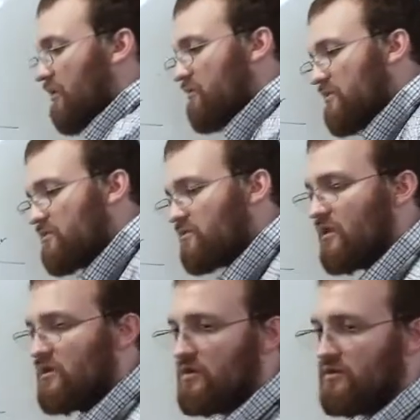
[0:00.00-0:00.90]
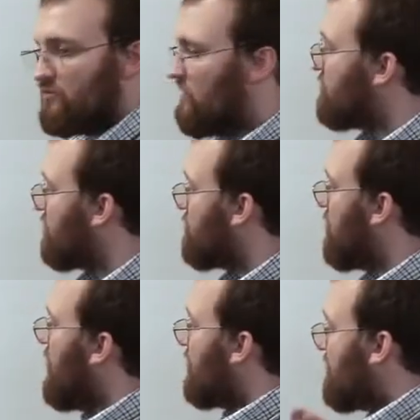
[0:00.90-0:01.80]
of our recent sidechains
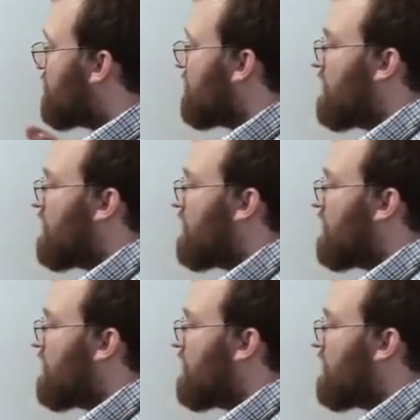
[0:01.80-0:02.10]
research give us